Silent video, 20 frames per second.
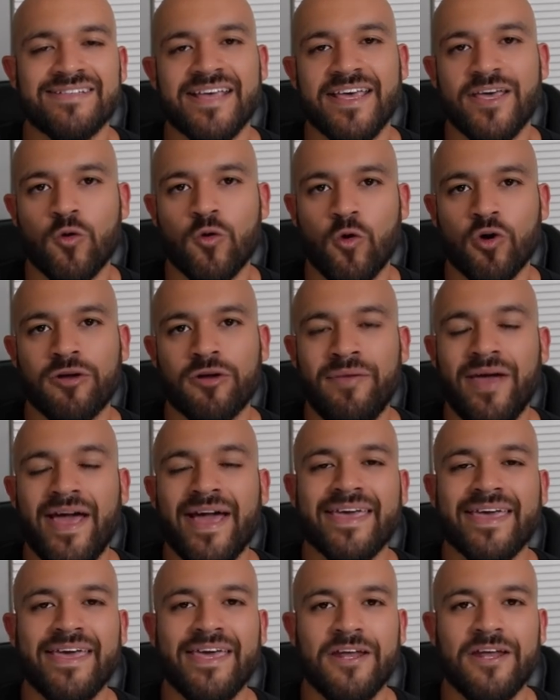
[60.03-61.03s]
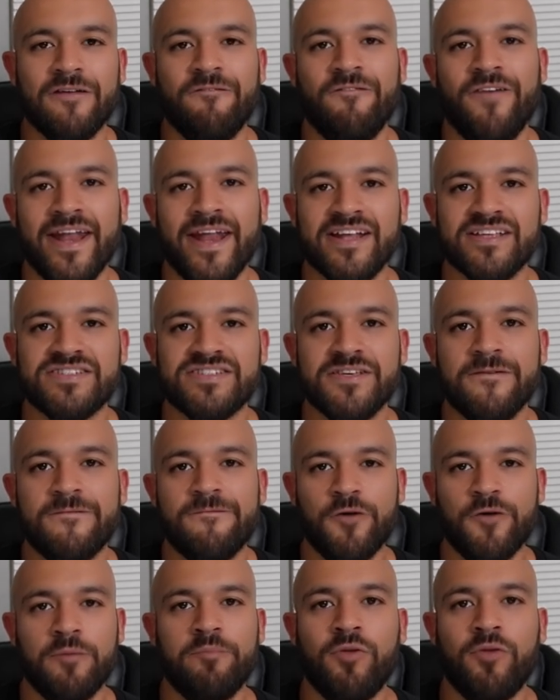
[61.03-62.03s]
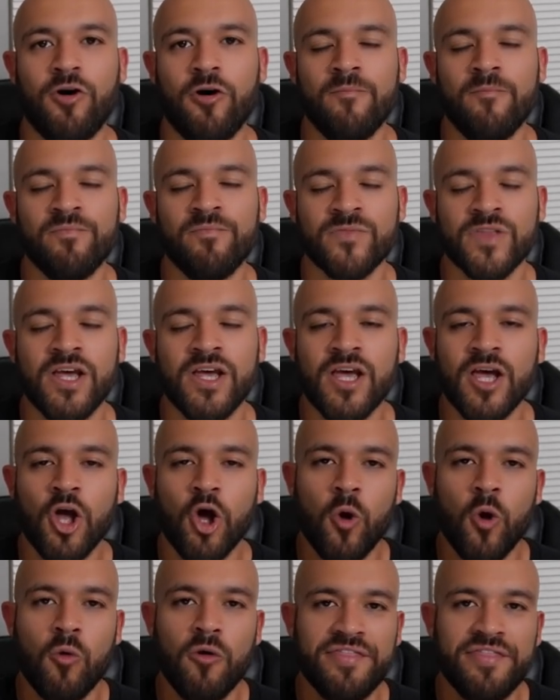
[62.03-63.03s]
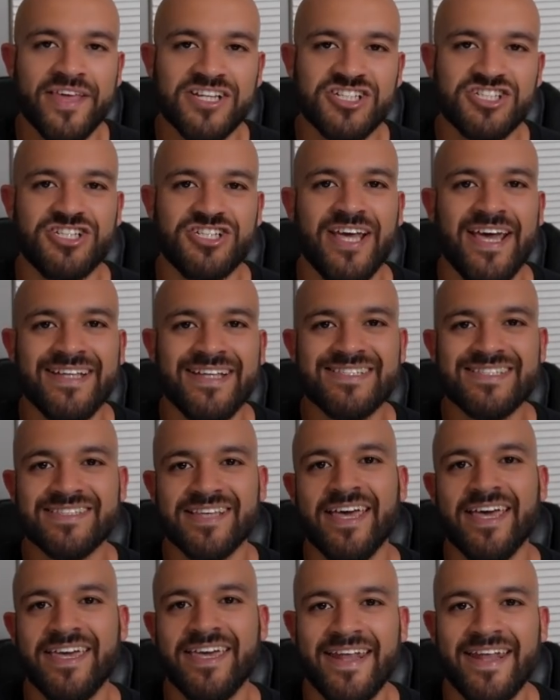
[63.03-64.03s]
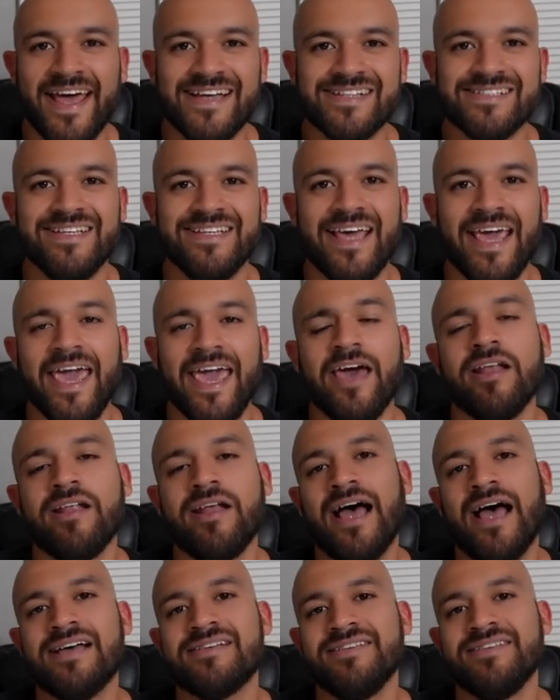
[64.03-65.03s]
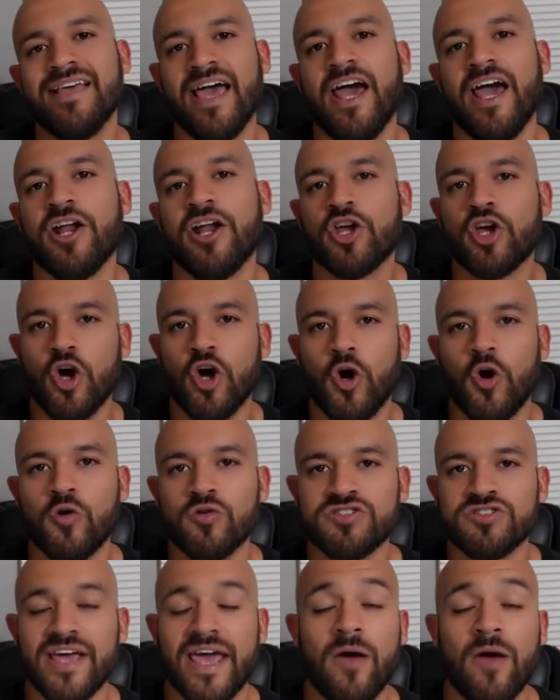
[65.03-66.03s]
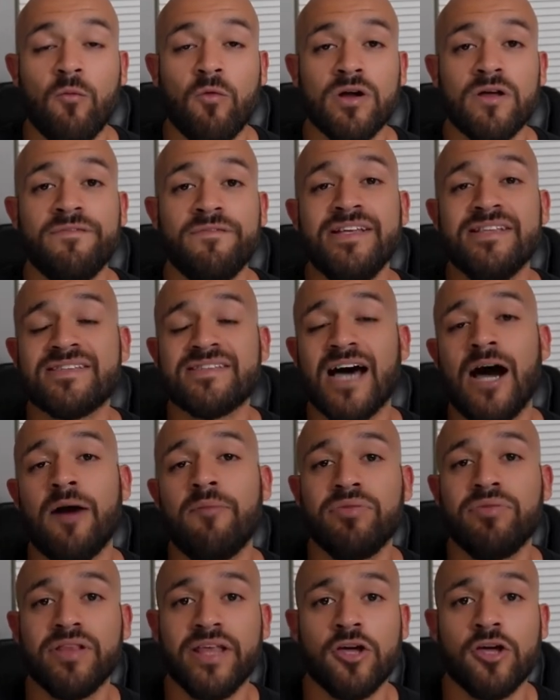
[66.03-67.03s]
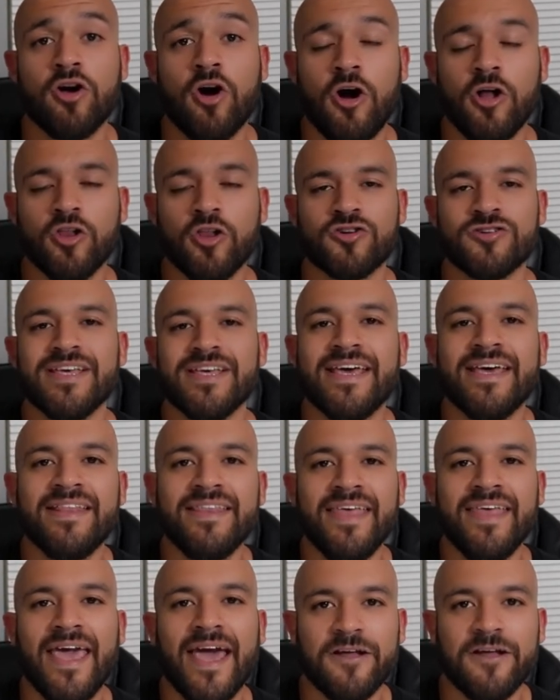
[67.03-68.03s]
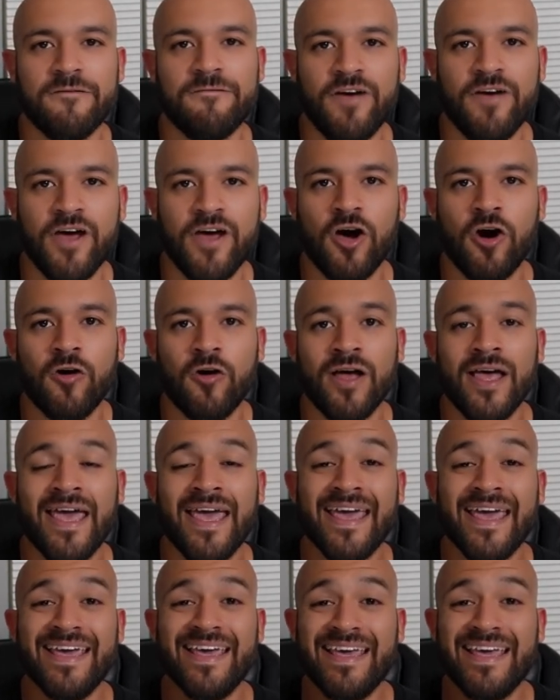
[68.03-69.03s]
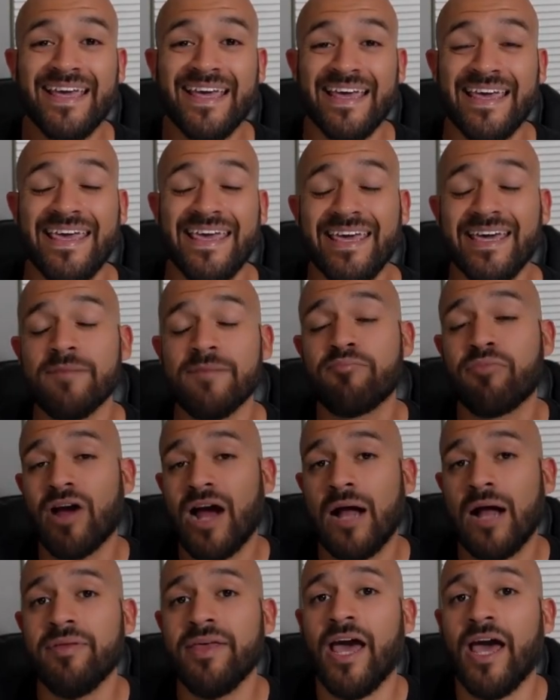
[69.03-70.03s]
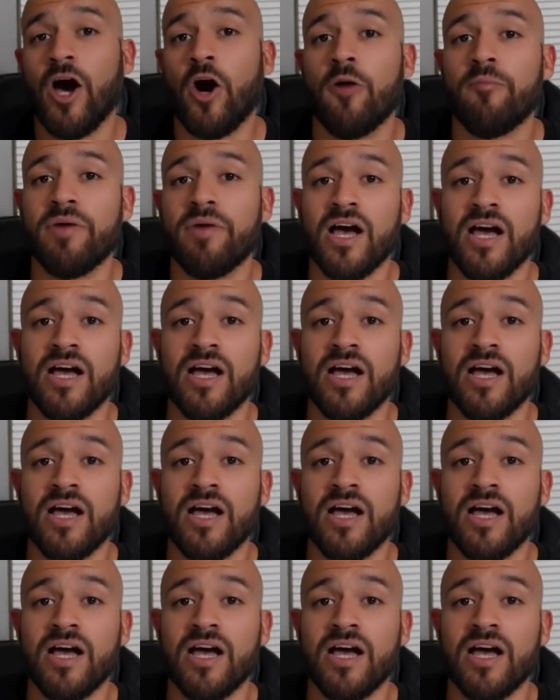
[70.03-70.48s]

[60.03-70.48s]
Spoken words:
a quarterback in fantasy football. With Shane Steichen as the head coach and one of the top play callers in the NFL, he can probably help